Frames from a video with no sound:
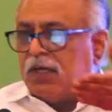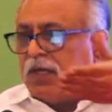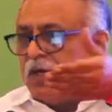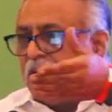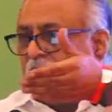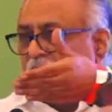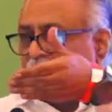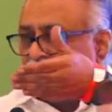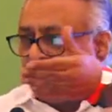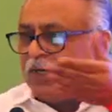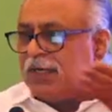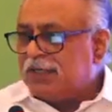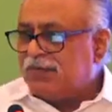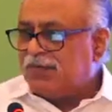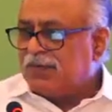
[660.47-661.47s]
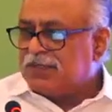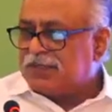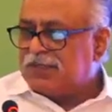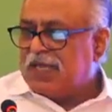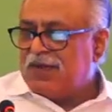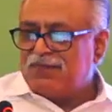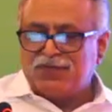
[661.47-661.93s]
unit, which
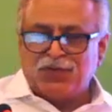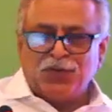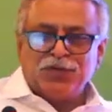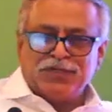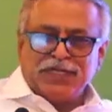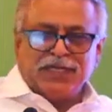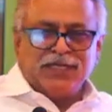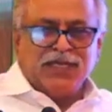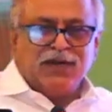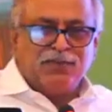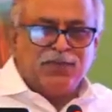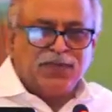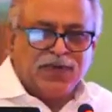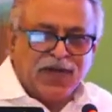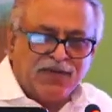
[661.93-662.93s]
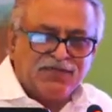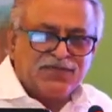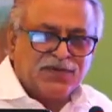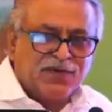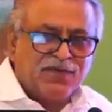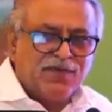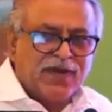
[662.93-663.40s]
they have shown 10-year graft
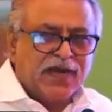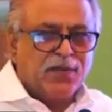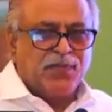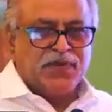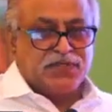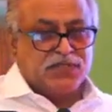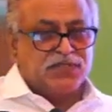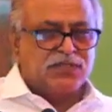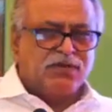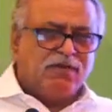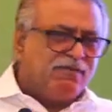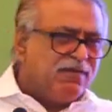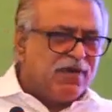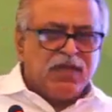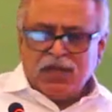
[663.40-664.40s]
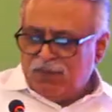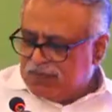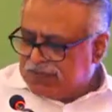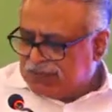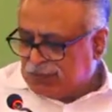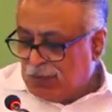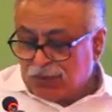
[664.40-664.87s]
survival and a patient survival,
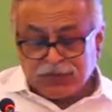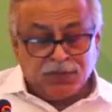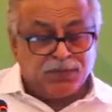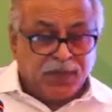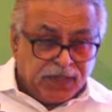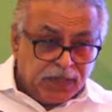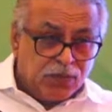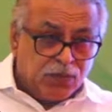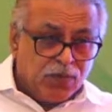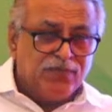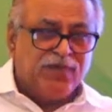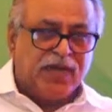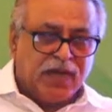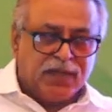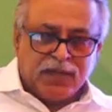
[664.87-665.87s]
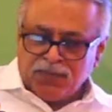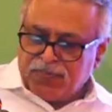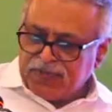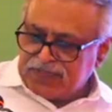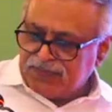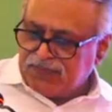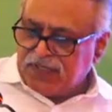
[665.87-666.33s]
which is also pretty good and
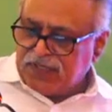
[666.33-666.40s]
impressive